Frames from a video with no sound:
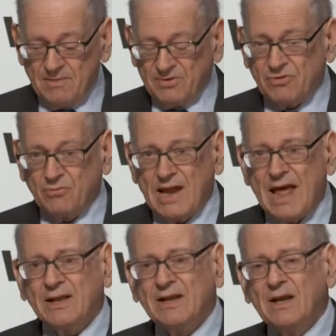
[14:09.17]
but the
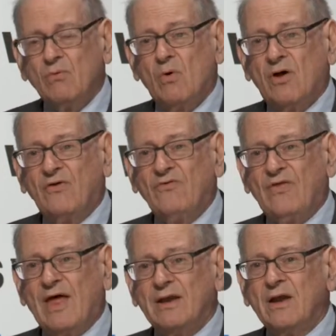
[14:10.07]
reality was
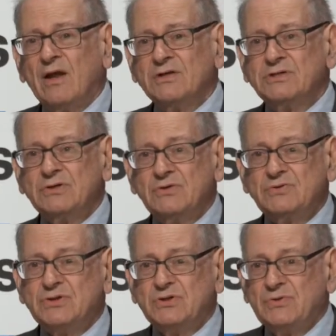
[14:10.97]
that due
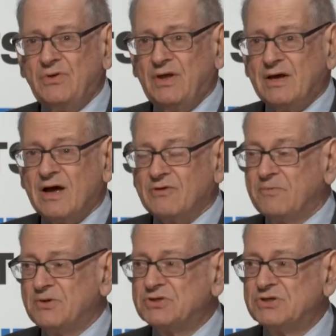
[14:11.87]
to the
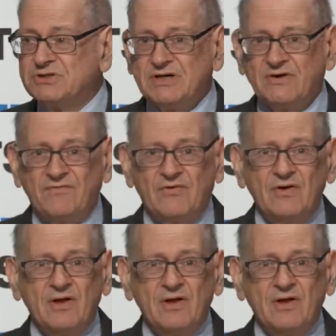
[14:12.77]
contributions of